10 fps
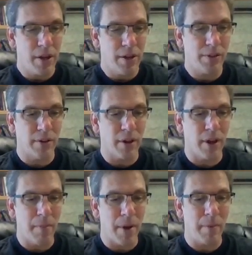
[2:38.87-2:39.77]
This is the
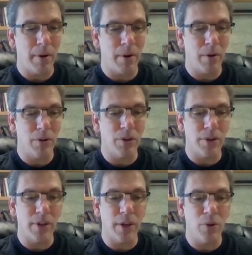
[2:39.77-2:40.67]
commandment,
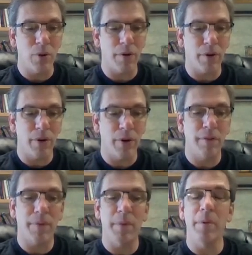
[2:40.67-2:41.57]
just as you have heard
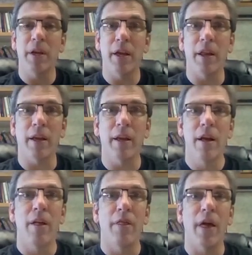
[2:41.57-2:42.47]
it from the beginning,
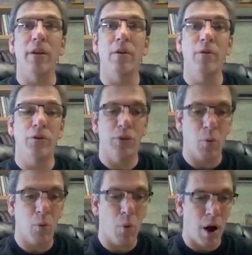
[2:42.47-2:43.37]
that you
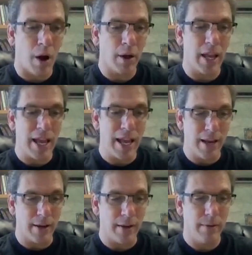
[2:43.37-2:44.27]
should walk
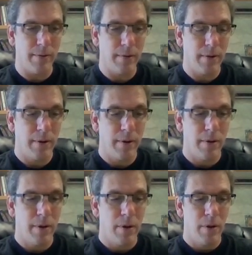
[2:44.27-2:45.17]
in it.
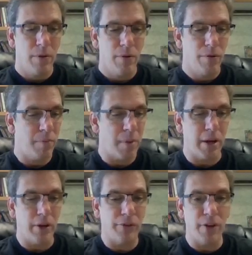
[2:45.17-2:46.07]
For
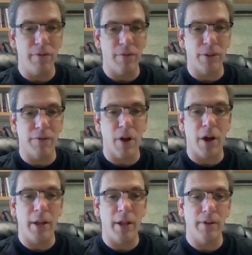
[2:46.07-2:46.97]
many deceivers have
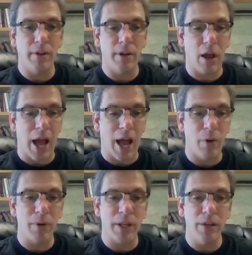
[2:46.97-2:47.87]
gone
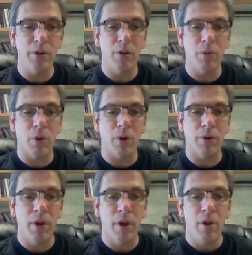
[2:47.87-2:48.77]
out into the
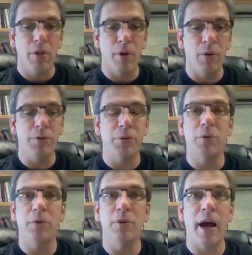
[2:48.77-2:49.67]
world, those who
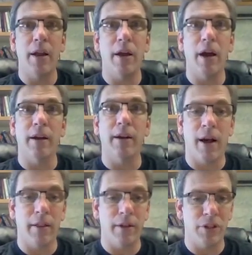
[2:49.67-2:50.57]
do not
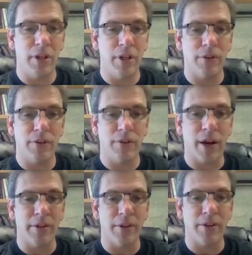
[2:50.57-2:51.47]
acknowledge Jesus
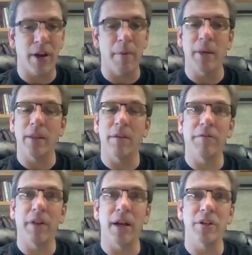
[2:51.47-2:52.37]
Christ as coming in the
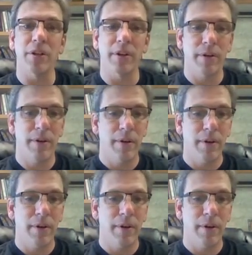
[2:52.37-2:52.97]
flesh.